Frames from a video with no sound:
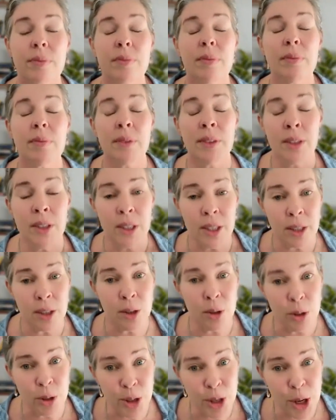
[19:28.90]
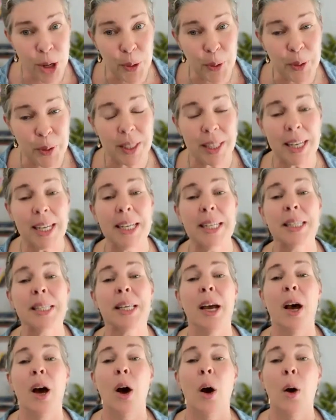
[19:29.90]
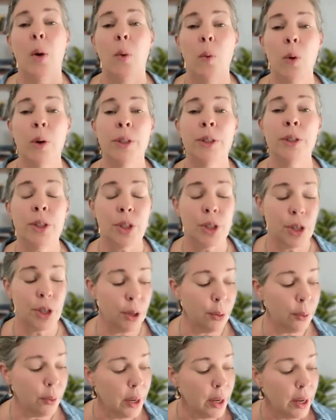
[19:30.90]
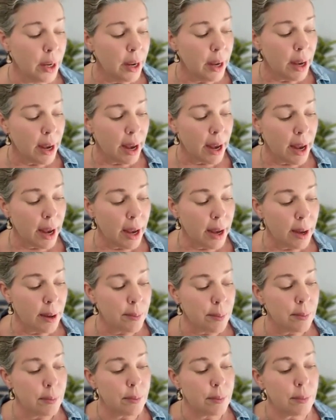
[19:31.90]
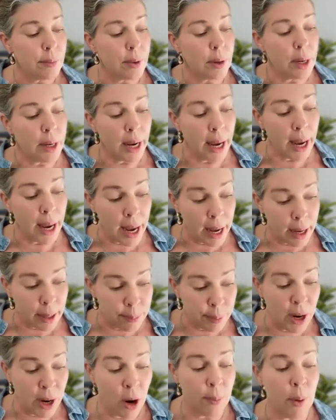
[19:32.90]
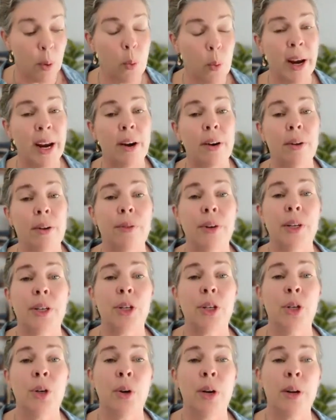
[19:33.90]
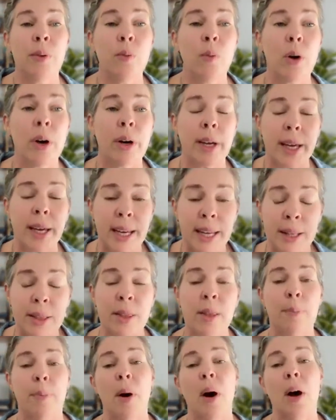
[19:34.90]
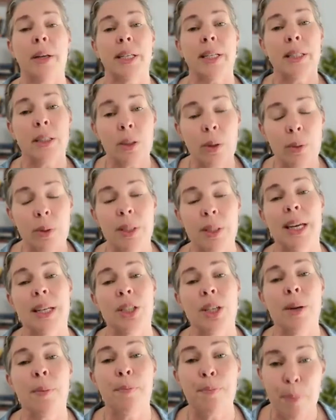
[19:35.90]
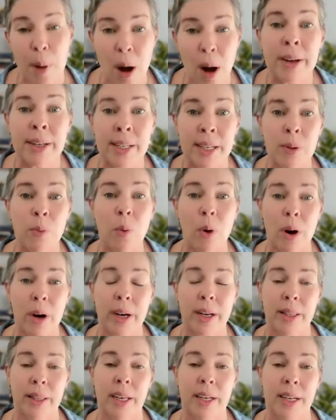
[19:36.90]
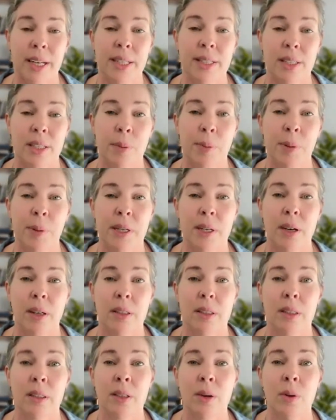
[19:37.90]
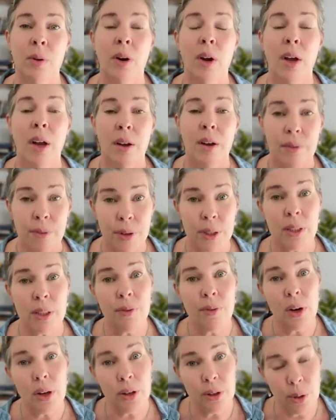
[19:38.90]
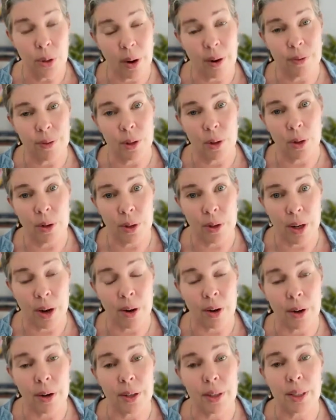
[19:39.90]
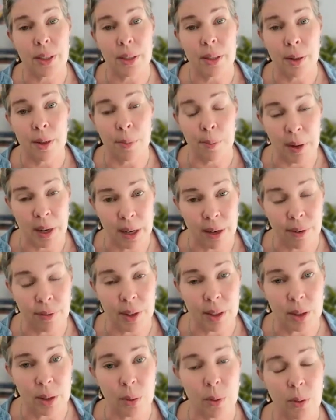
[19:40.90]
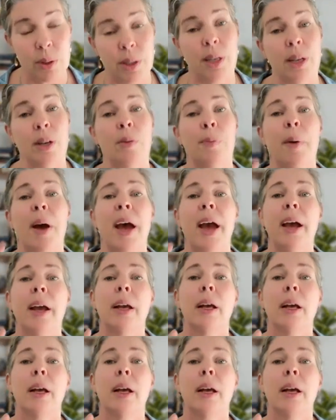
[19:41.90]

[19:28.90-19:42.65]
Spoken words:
The good news is, once you become aware of it, you can work in the body. So it's actually body work that needs to be done. So first of all, you have to unearth the belief that's holding you back.